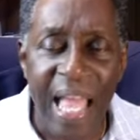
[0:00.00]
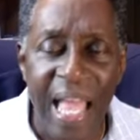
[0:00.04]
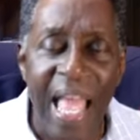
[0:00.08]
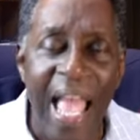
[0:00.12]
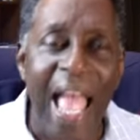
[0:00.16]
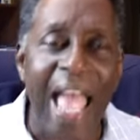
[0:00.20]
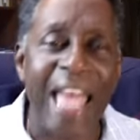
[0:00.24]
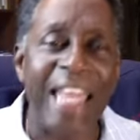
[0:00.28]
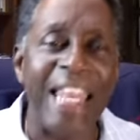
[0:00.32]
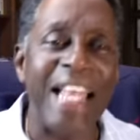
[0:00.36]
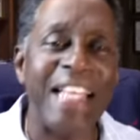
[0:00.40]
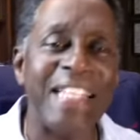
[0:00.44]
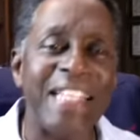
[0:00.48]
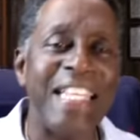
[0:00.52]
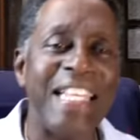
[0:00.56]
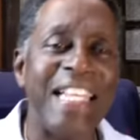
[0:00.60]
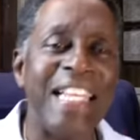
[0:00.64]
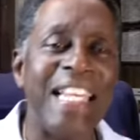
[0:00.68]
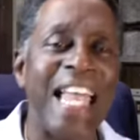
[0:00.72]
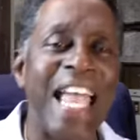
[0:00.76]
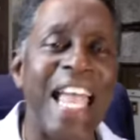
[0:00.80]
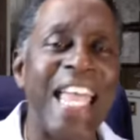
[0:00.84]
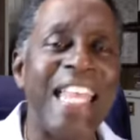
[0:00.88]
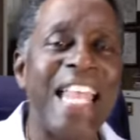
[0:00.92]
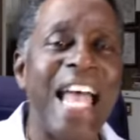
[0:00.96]
And as he
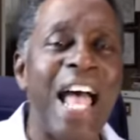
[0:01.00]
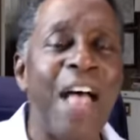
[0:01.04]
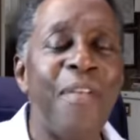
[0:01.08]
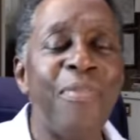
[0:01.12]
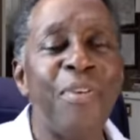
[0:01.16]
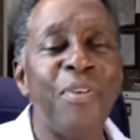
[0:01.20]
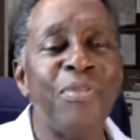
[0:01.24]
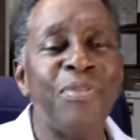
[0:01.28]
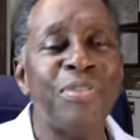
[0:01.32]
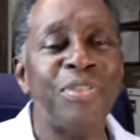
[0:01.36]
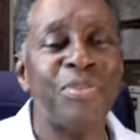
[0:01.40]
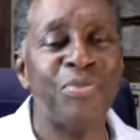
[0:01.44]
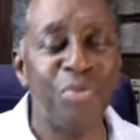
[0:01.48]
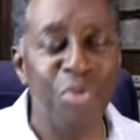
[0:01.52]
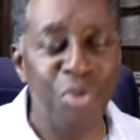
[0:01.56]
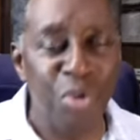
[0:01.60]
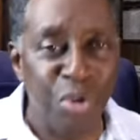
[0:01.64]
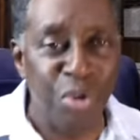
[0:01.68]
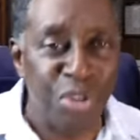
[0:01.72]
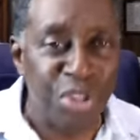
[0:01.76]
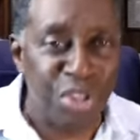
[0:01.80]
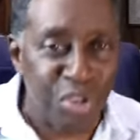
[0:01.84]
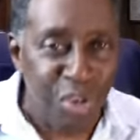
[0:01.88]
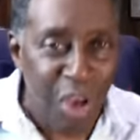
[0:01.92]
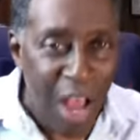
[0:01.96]
laid out those
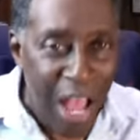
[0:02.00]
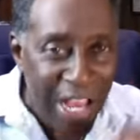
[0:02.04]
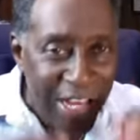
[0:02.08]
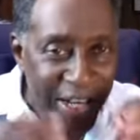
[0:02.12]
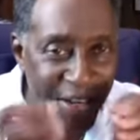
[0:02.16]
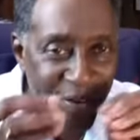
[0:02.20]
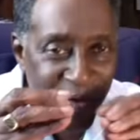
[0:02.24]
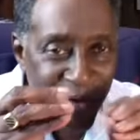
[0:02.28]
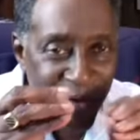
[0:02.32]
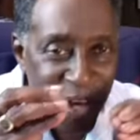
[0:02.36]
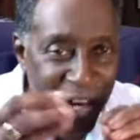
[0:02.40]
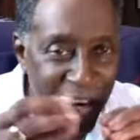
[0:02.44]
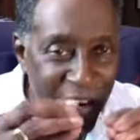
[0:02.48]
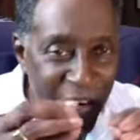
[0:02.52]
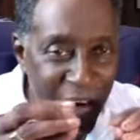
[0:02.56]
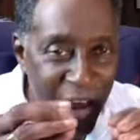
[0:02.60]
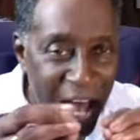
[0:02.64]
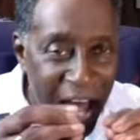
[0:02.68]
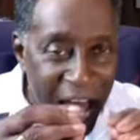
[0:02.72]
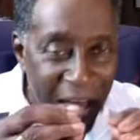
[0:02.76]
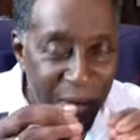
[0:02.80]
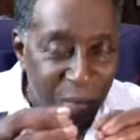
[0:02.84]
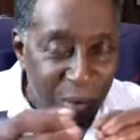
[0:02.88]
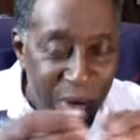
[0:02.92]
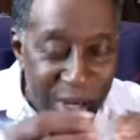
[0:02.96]
rules, trying to figure out,
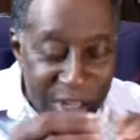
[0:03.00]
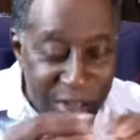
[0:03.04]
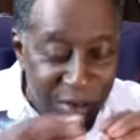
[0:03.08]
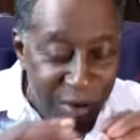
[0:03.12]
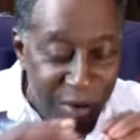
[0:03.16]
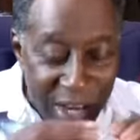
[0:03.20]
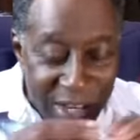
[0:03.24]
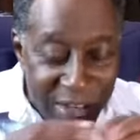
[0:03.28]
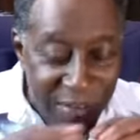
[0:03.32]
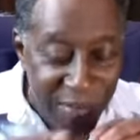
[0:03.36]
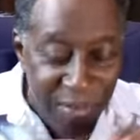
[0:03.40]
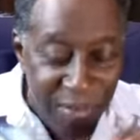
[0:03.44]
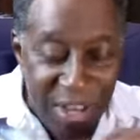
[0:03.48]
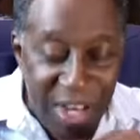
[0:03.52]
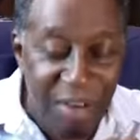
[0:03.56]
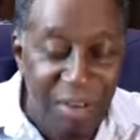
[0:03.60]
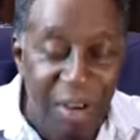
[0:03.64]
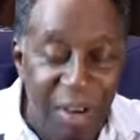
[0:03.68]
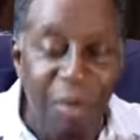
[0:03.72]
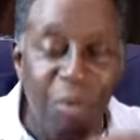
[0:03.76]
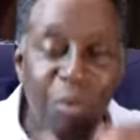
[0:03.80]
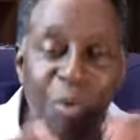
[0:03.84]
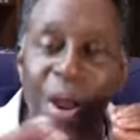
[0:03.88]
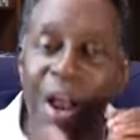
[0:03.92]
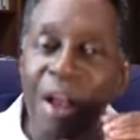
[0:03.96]
and we tried to figure
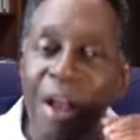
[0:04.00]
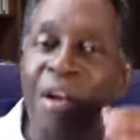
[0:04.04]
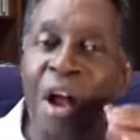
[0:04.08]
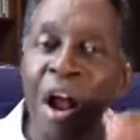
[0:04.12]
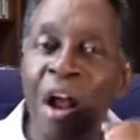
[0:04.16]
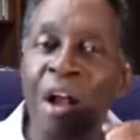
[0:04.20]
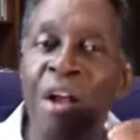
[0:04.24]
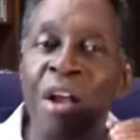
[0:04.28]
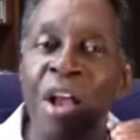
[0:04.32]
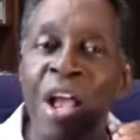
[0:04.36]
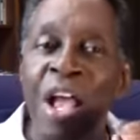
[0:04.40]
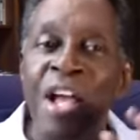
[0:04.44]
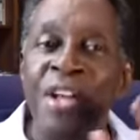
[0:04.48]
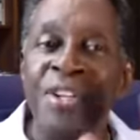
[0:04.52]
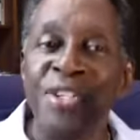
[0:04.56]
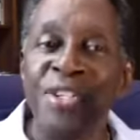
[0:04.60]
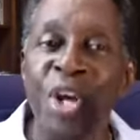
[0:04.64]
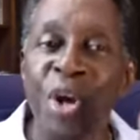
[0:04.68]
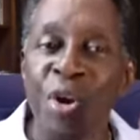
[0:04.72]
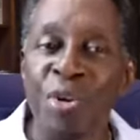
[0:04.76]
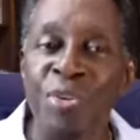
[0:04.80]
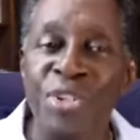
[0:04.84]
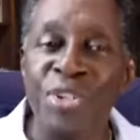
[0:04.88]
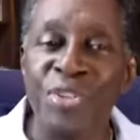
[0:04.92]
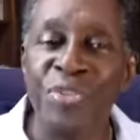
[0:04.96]
out where our
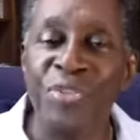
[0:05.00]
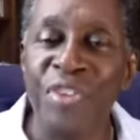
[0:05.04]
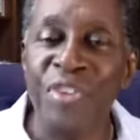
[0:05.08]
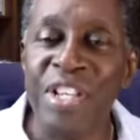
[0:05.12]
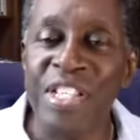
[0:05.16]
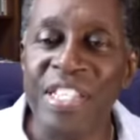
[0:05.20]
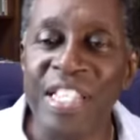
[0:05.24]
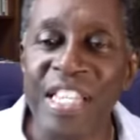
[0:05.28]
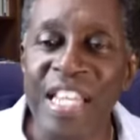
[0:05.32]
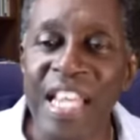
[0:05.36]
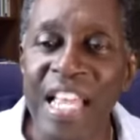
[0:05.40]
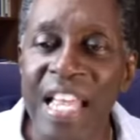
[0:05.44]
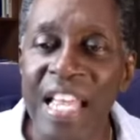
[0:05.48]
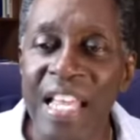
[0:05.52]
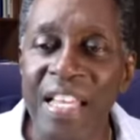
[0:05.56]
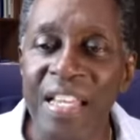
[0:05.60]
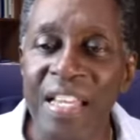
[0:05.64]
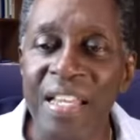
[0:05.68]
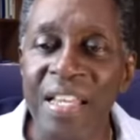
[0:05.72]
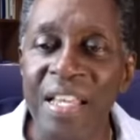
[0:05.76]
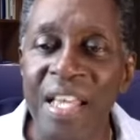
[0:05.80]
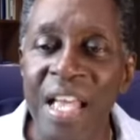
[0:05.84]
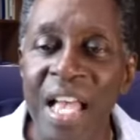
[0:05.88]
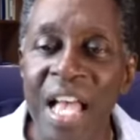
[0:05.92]
church fits in,